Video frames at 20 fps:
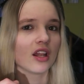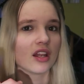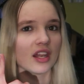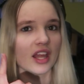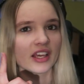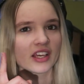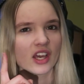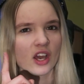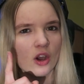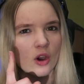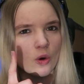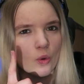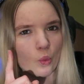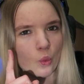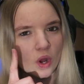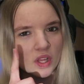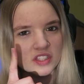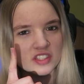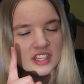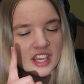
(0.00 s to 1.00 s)
like
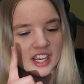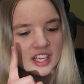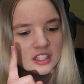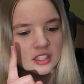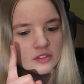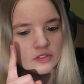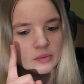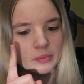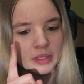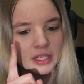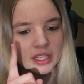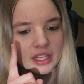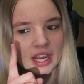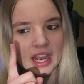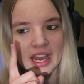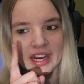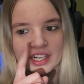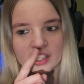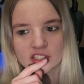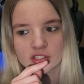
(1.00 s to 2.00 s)
one second of Emilia
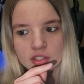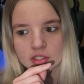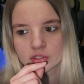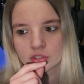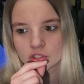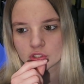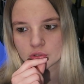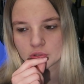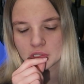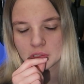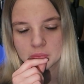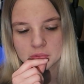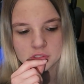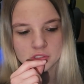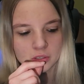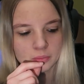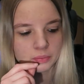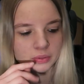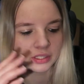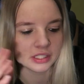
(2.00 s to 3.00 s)
and I started to scream.
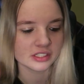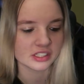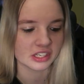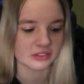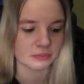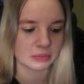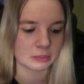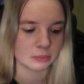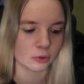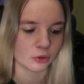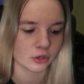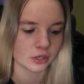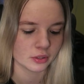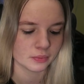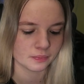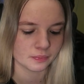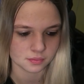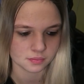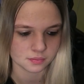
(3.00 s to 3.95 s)
So please give me more.